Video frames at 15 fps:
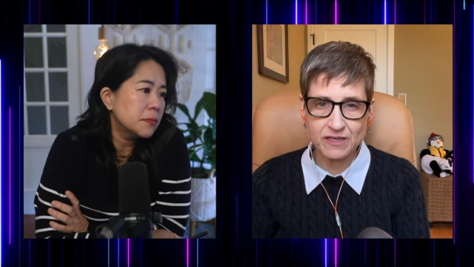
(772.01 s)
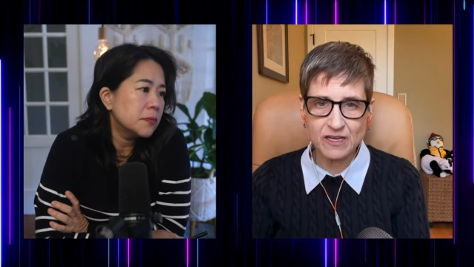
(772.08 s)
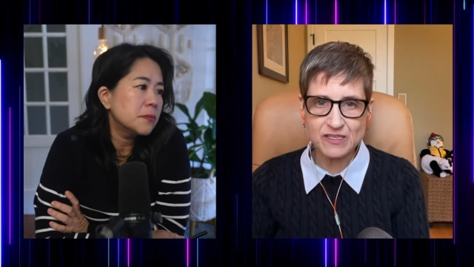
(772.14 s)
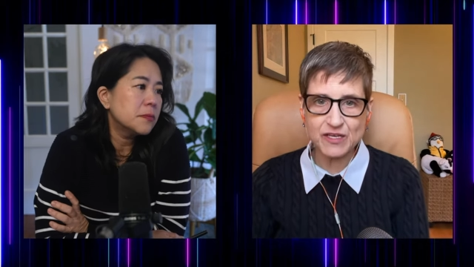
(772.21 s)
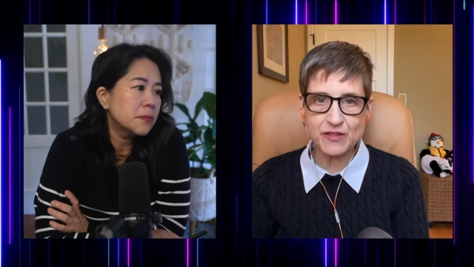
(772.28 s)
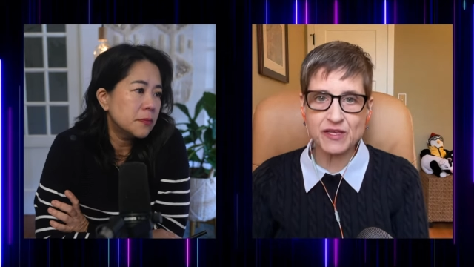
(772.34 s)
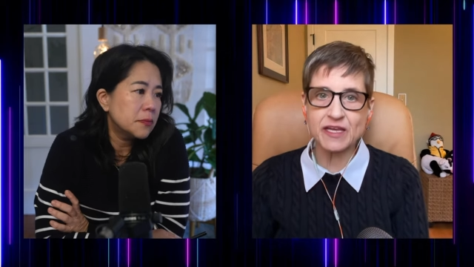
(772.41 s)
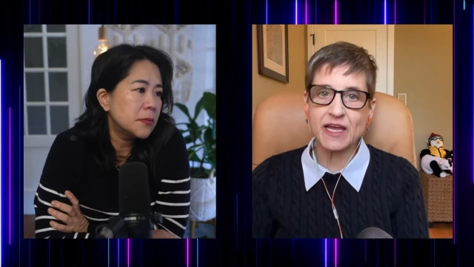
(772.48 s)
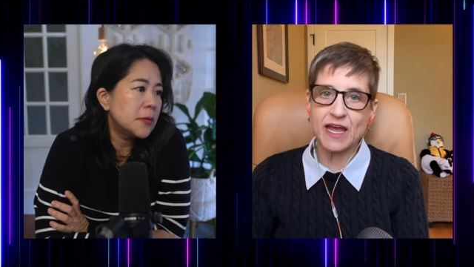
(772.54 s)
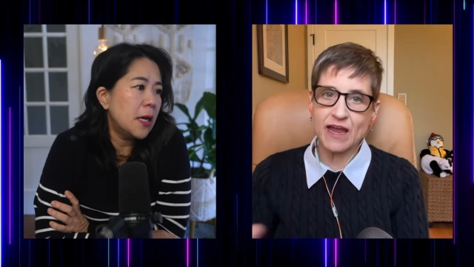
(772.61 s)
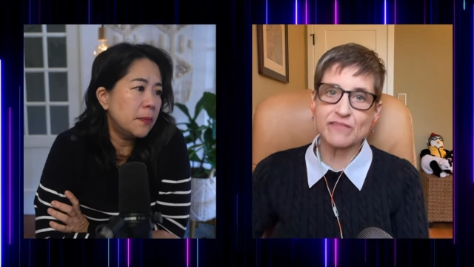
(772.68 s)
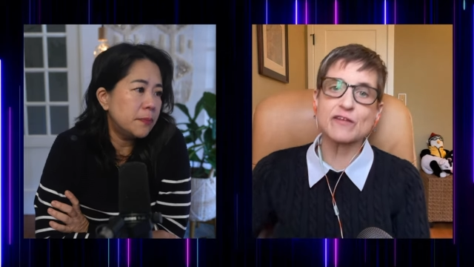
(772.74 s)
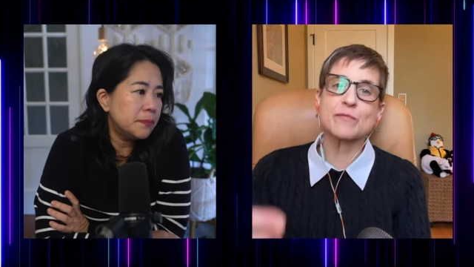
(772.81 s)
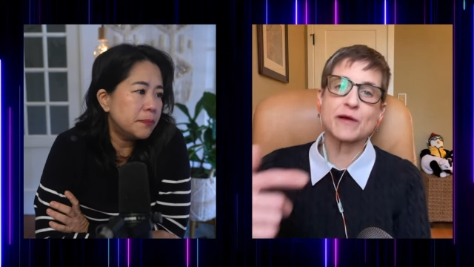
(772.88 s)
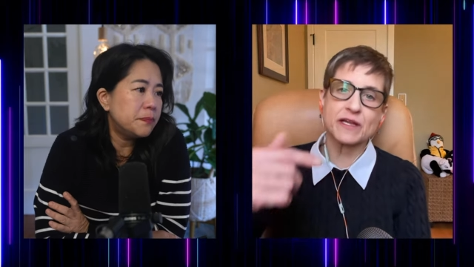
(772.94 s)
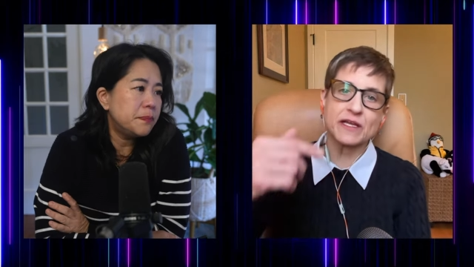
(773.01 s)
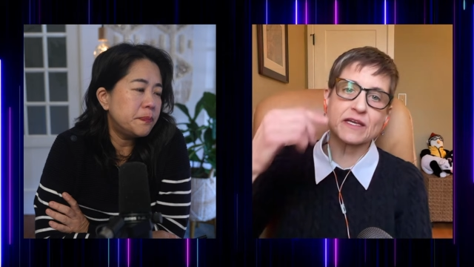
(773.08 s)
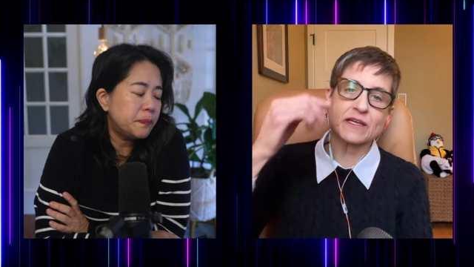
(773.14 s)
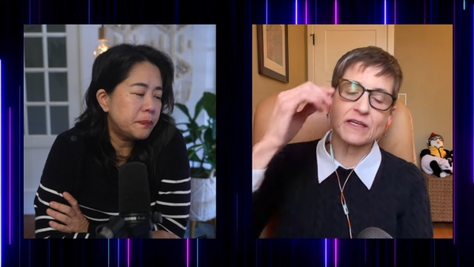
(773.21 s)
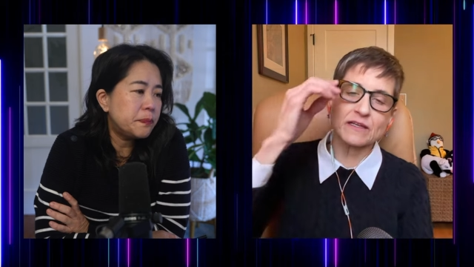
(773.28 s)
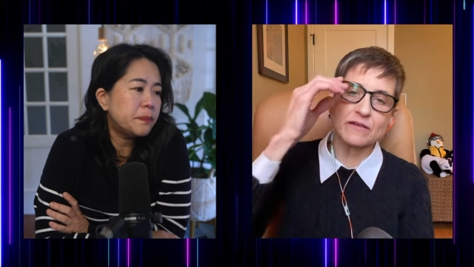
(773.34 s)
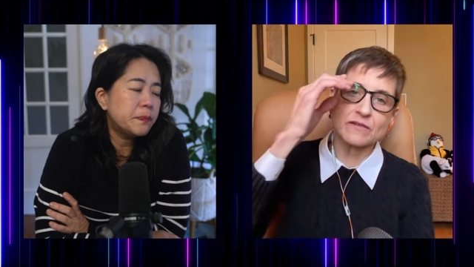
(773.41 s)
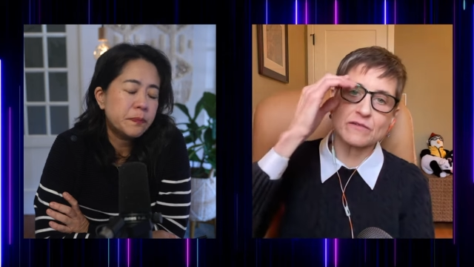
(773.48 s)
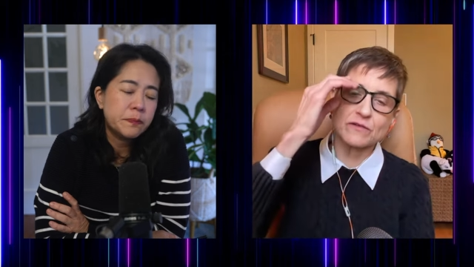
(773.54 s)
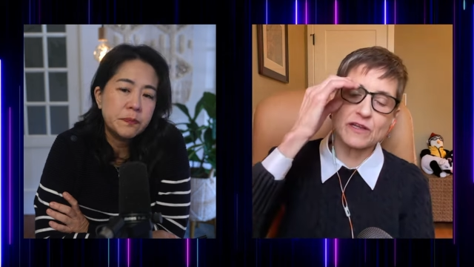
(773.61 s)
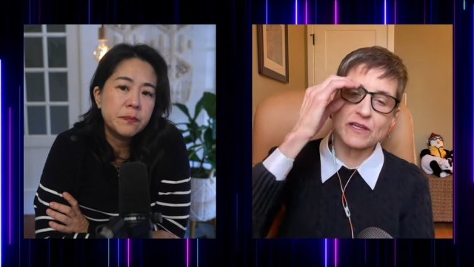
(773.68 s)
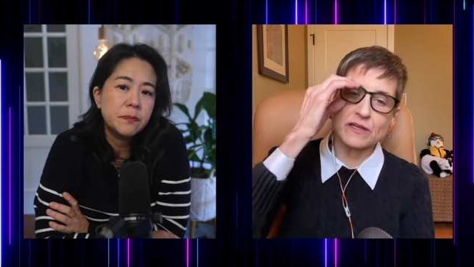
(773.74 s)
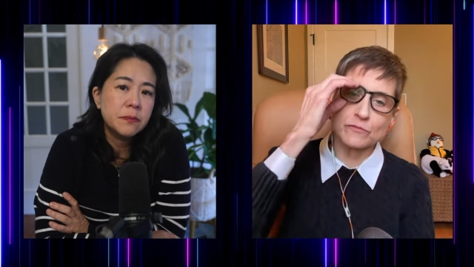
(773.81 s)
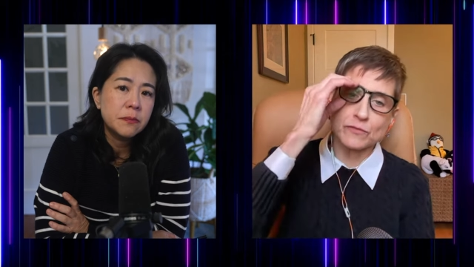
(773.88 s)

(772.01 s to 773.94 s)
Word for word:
Speaker 1: So I think everybody yep. can can